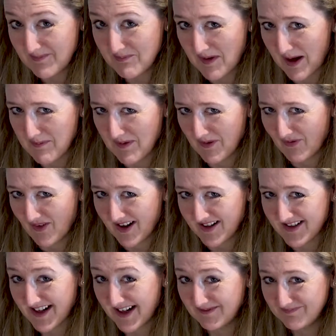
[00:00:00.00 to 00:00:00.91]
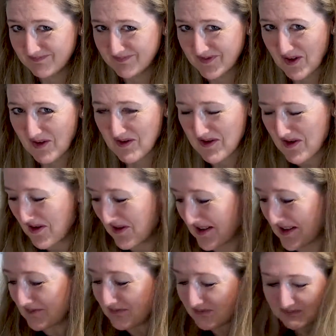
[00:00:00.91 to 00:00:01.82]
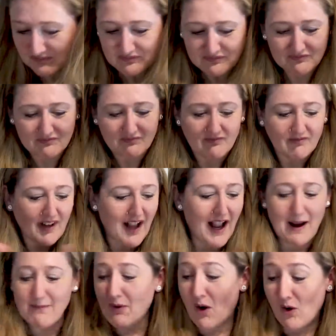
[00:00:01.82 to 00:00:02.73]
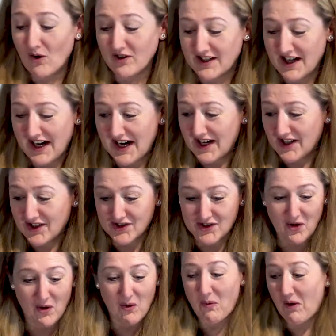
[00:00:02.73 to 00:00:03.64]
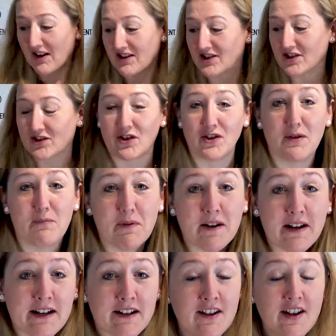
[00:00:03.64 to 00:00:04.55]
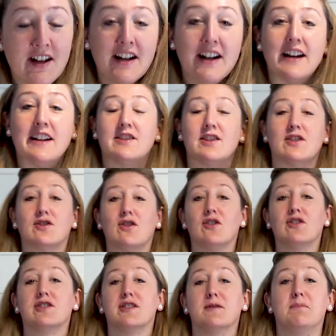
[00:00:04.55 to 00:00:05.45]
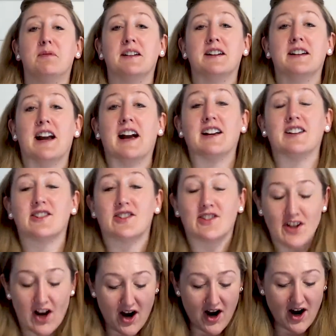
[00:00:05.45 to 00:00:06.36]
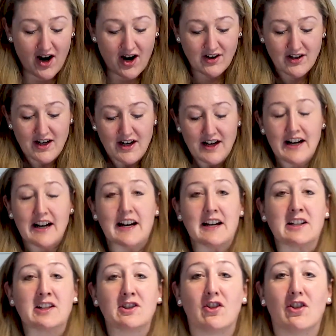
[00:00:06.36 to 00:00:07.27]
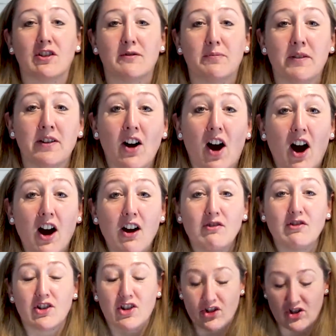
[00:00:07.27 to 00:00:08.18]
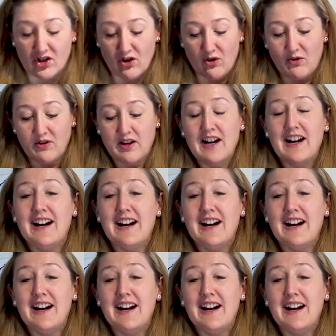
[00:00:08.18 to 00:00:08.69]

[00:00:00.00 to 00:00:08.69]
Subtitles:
Might be vodka, who knows? Okay, so what's it going to be? Is it going to be a song? Is it going to be an Irish tune?